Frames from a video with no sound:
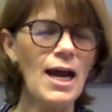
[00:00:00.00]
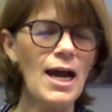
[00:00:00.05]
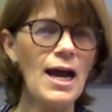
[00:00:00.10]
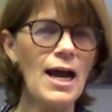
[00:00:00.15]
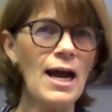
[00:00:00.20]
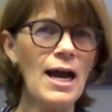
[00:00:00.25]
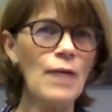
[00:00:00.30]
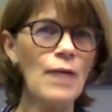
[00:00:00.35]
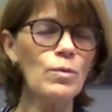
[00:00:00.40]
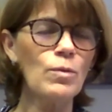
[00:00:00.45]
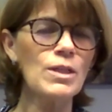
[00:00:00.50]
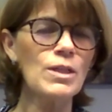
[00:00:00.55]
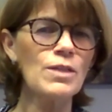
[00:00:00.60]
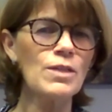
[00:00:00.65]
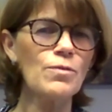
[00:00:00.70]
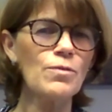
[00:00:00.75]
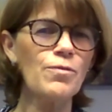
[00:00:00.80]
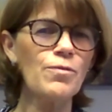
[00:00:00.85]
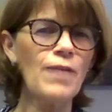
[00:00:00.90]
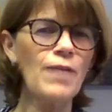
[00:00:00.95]
I was
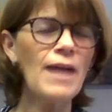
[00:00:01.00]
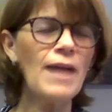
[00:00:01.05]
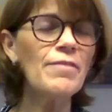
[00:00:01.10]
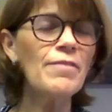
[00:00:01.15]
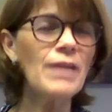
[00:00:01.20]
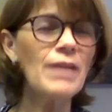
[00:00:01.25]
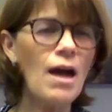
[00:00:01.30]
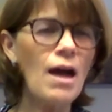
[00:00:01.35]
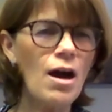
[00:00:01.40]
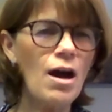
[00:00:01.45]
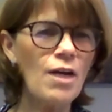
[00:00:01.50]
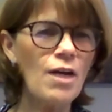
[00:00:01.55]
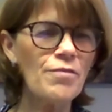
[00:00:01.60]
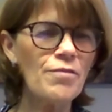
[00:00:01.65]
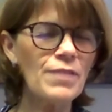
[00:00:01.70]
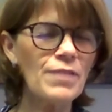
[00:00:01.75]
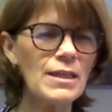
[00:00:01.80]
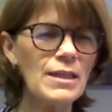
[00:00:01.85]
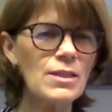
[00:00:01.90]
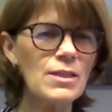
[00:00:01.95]
5.5
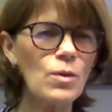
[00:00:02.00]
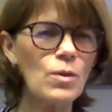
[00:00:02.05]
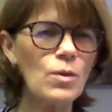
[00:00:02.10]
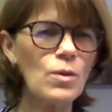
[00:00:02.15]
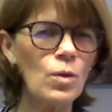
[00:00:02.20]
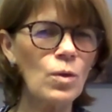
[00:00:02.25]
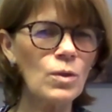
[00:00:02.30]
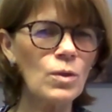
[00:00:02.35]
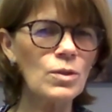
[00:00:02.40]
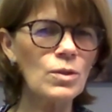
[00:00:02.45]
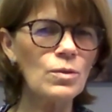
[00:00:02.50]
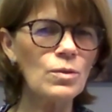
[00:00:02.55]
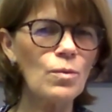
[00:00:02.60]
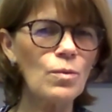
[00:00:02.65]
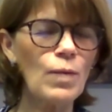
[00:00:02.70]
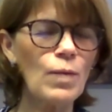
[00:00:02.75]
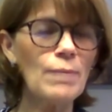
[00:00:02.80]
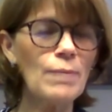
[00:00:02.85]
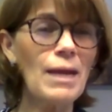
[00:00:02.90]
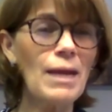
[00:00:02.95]
years old
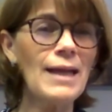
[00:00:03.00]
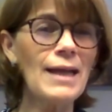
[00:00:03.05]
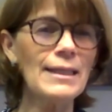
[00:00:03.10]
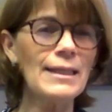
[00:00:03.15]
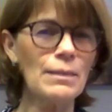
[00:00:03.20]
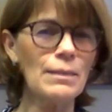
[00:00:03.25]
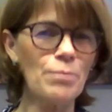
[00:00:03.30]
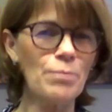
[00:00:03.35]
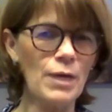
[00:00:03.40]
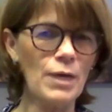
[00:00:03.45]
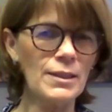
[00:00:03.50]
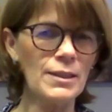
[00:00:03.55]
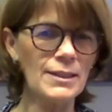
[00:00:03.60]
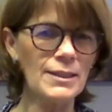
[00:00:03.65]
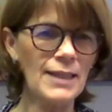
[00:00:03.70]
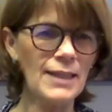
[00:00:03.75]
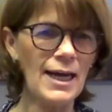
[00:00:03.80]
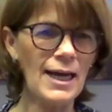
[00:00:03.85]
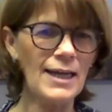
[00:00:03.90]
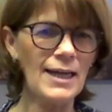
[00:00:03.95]
when my little brother
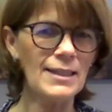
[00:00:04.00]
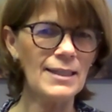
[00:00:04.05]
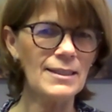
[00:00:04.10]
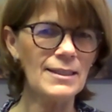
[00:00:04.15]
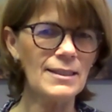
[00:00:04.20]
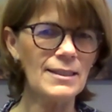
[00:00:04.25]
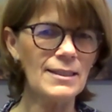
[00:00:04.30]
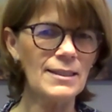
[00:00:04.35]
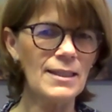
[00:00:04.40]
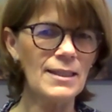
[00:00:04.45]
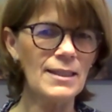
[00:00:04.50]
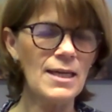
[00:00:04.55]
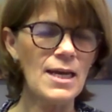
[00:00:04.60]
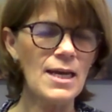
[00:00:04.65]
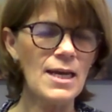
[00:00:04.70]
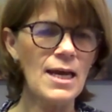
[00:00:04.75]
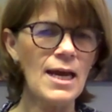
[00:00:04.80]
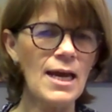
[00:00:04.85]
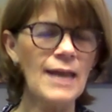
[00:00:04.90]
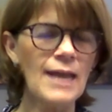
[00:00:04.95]
died.
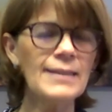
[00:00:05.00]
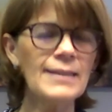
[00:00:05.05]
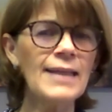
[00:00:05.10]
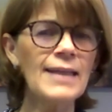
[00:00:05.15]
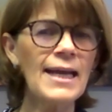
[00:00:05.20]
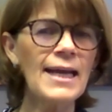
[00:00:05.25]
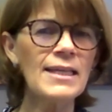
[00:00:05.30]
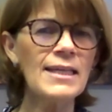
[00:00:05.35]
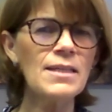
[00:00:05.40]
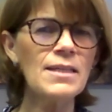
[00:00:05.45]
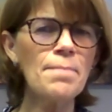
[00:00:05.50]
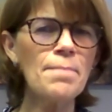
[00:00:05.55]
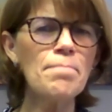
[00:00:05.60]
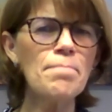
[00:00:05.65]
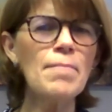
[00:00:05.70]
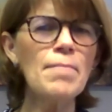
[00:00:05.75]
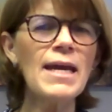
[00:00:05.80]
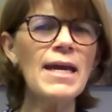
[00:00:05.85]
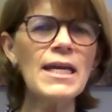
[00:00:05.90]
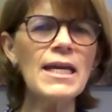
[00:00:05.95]
And that is a
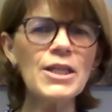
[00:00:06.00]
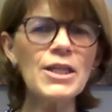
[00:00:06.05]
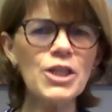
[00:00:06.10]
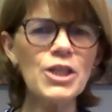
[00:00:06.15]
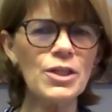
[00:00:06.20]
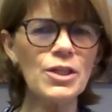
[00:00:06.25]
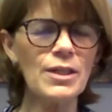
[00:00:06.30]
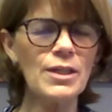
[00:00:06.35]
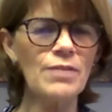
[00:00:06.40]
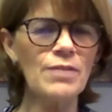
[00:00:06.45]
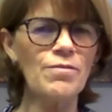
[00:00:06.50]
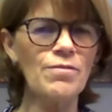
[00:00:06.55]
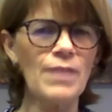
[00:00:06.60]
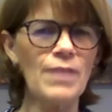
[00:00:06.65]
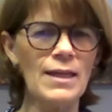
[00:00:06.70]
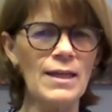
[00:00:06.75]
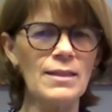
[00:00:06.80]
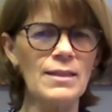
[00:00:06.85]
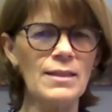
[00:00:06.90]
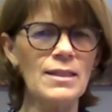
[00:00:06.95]
major
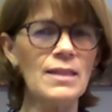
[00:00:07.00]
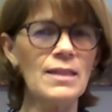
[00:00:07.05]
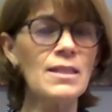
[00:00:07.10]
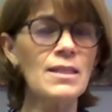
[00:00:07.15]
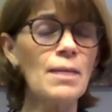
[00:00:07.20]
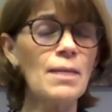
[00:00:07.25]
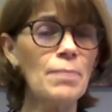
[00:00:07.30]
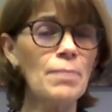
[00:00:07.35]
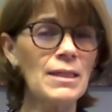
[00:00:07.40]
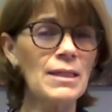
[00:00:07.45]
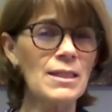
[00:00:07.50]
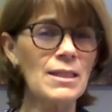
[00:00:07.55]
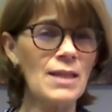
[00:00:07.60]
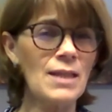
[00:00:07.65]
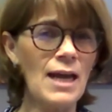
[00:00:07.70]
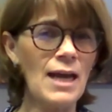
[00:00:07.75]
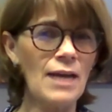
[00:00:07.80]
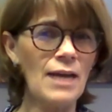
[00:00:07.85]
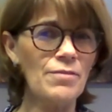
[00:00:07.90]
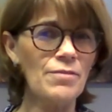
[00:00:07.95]
event in somebody's
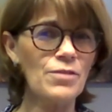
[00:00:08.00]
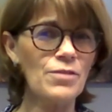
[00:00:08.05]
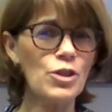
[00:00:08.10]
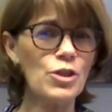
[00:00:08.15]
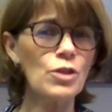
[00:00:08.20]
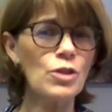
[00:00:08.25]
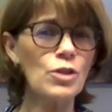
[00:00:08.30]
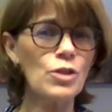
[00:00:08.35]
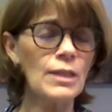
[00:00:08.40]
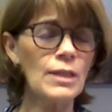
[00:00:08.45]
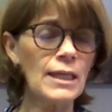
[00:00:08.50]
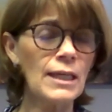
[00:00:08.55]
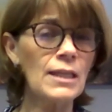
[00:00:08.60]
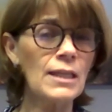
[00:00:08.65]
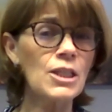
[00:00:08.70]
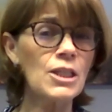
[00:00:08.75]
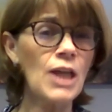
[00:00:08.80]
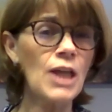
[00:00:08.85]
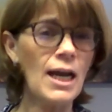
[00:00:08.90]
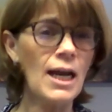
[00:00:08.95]
life, certainly in a
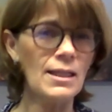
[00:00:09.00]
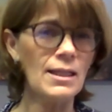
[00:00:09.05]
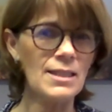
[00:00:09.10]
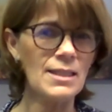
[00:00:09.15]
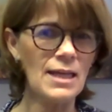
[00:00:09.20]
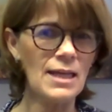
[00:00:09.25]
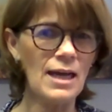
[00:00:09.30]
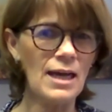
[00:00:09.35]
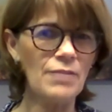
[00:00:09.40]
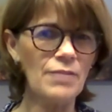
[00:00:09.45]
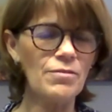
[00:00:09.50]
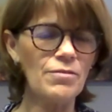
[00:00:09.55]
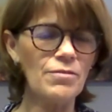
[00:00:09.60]
child's life.